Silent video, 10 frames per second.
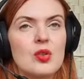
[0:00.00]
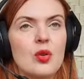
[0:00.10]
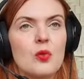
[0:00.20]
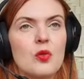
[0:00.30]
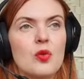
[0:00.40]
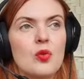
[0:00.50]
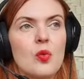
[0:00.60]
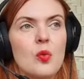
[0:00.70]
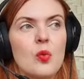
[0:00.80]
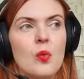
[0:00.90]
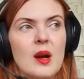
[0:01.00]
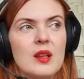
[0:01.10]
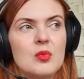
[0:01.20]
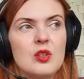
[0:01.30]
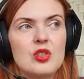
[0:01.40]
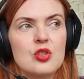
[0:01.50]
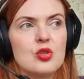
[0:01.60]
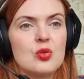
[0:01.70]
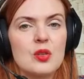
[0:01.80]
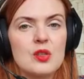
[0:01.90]
so you might be
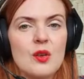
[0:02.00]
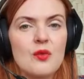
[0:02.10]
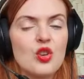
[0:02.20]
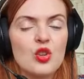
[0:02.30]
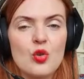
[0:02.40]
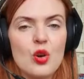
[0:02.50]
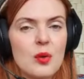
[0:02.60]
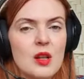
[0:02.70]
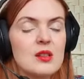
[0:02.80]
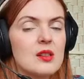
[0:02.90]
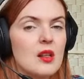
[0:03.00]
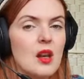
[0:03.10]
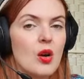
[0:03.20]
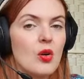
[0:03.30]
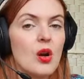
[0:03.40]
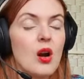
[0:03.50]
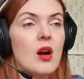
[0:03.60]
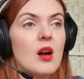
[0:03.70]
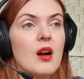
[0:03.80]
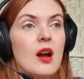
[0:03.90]
just doing something normal and suddenly like,
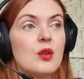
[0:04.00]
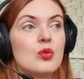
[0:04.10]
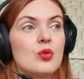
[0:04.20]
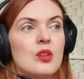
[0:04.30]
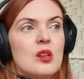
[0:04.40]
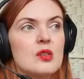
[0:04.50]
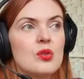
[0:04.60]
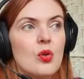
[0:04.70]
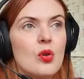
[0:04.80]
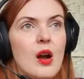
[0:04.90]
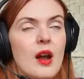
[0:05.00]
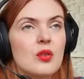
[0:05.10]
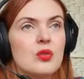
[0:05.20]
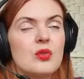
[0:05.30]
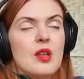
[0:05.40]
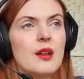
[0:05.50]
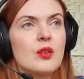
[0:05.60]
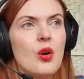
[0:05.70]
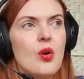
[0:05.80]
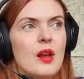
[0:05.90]
ah, I could do this or I could do
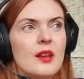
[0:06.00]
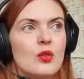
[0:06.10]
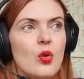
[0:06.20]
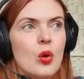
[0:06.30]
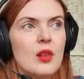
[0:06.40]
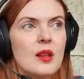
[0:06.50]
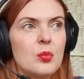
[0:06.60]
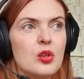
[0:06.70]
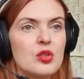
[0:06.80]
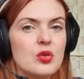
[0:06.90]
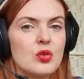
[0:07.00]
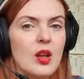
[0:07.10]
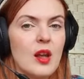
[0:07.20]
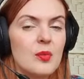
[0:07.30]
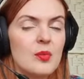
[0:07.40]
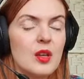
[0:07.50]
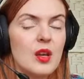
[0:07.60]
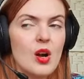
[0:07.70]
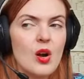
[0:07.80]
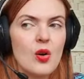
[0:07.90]
that. Oh, I can call that person to help
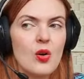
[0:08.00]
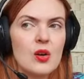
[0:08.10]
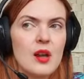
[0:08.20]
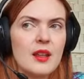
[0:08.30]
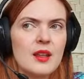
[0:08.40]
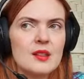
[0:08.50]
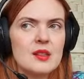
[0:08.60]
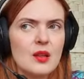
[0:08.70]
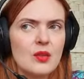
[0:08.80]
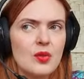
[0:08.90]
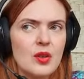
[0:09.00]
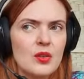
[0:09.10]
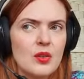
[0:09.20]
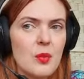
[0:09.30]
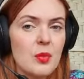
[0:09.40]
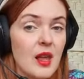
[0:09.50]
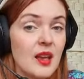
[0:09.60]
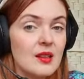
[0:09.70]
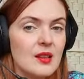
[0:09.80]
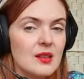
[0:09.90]
me or I can set things up
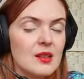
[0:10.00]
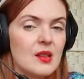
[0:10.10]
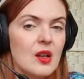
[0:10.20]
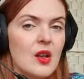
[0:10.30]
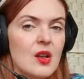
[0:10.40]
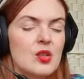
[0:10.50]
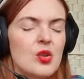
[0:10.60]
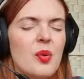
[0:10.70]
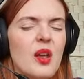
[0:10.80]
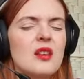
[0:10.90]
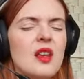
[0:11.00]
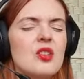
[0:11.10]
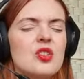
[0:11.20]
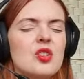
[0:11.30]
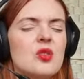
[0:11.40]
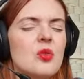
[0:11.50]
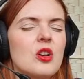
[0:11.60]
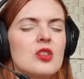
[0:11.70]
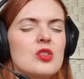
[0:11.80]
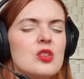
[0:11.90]
like this. So pay attention
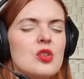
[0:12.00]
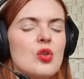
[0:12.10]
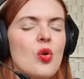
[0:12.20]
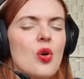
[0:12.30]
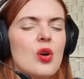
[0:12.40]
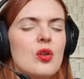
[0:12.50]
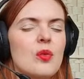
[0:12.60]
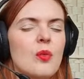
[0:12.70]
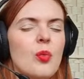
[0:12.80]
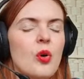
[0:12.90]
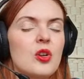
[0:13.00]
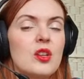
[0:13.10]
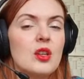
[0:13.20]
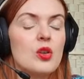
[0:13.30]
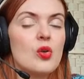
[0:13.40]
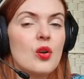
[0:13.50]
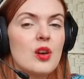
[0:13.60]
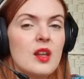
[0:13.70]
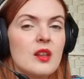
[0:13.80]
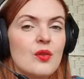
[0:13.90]
because your body, your
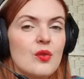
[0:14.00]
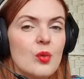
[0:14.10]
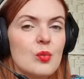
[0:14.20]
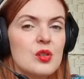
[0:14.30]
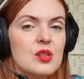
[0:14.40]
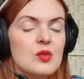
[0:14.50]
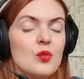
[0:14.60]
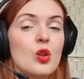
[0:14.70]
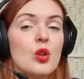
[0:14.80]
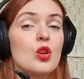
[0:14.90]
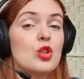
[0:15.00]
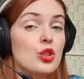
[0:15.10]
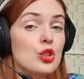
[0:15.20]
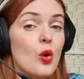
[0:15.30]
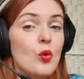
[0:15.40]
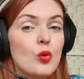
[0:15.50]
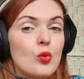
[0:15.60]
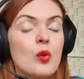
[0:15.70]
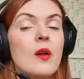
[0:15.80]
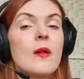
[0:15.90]
creative impulses will show
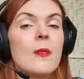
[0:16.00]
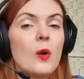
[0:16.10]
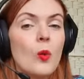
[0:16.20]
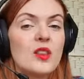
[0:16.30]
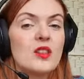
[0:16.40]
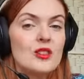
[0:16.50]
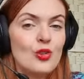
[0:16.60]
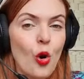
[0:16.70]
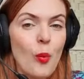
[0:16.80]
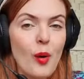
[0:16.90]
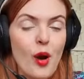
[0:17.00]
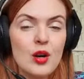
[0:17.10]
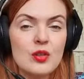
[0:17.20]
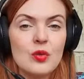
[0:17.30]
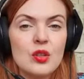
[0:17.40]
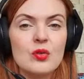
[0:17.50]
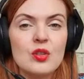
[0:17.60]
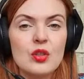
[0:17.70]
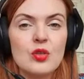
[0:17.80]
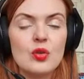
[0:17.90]
you what is your part, what you
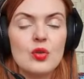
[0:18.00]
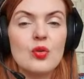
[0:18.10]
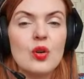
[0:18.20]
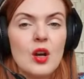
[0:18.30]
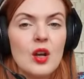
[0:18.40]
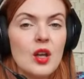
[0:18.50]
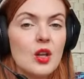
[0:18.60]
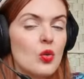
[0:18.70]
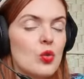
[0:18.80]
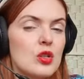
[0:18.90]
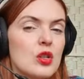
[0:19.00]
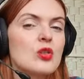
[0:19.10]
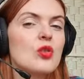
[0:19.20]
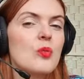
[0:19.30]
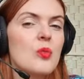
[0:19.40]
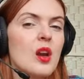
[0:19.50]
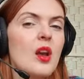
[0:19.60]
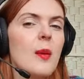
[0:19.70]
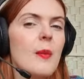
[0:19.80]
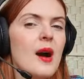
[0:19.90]
need to do in order to
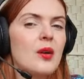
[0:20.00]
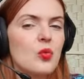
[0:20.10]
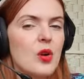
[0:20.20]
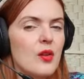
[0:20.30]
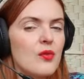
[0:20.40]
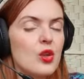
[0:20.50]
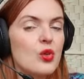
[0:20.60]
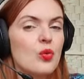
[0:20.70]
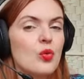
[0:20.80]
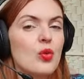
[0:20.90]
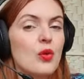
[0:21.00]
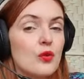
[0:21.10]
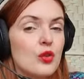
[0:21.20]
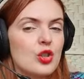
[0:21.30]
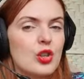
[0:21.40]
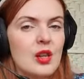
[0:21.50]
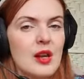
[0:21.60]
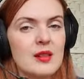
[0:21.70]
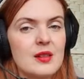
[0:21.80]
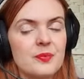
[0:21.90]
bring about whatever you
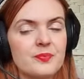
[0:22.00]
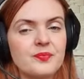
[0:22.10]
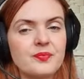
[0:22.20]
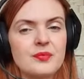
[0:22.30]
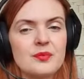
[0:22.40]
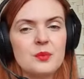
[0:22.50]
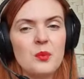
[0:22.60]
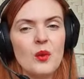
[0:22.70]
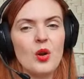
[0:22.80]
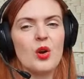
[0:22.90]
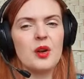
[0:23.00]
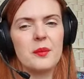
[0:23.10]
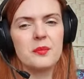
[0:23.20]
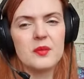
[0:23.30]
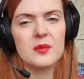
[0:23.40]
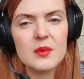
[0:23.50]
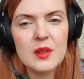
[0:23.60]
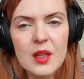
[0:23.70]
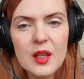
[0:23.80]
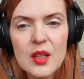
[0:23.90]
visualize. Okay,
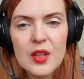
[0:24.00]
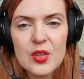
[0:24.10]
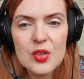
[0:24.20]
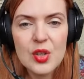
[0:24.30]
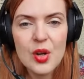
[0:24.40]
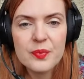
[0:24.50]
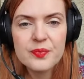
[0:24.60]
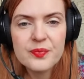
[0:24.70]
so